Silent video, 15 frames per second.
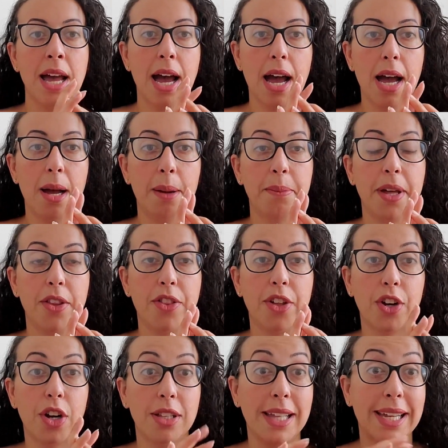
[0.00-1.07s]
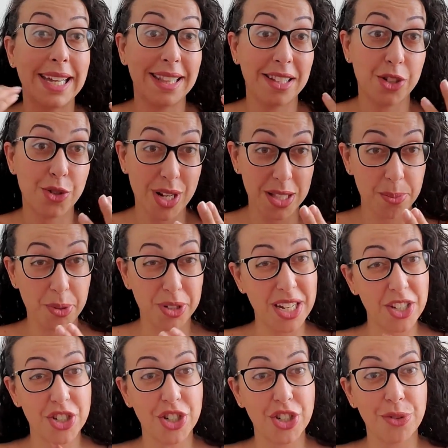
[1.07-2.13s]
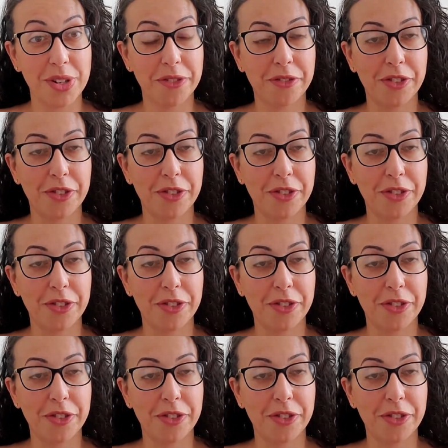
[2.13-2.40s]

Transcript: There are like in the transportation unit,